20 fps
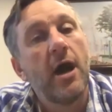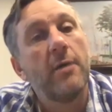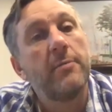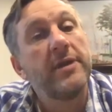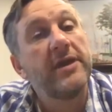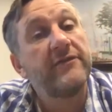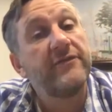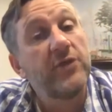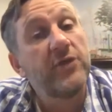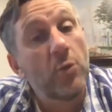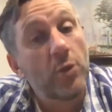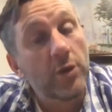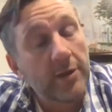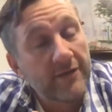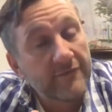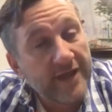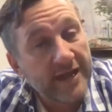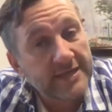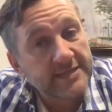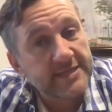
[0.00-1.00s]
If you want to have
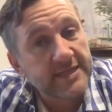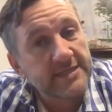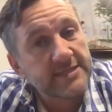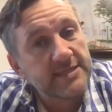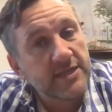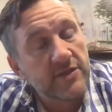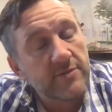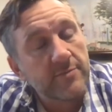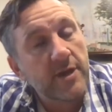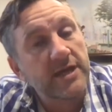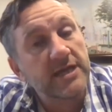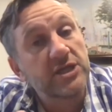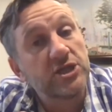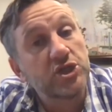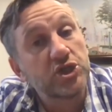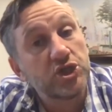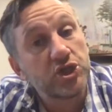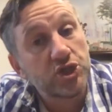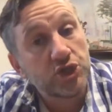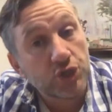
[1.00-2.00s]
access to the money
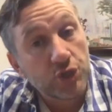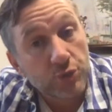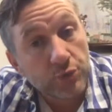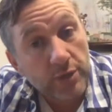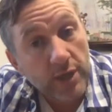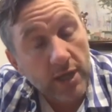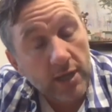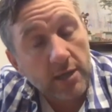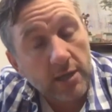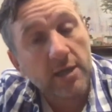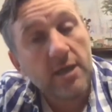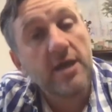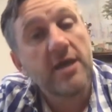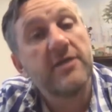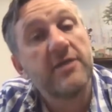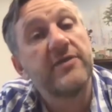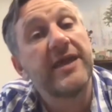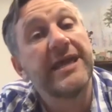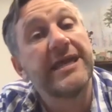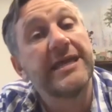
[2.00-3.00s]
sooner,
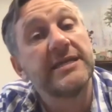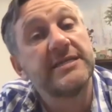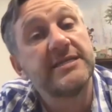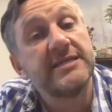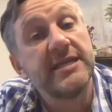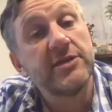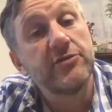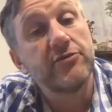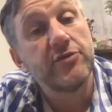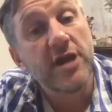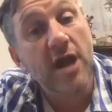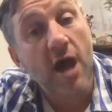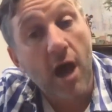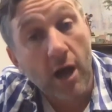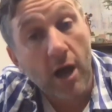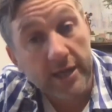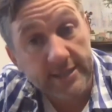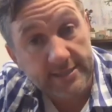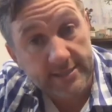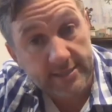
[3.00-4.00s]
then consider an
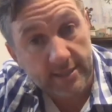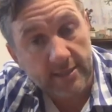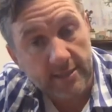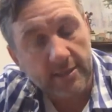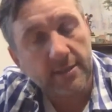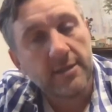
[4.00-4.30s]
ISA.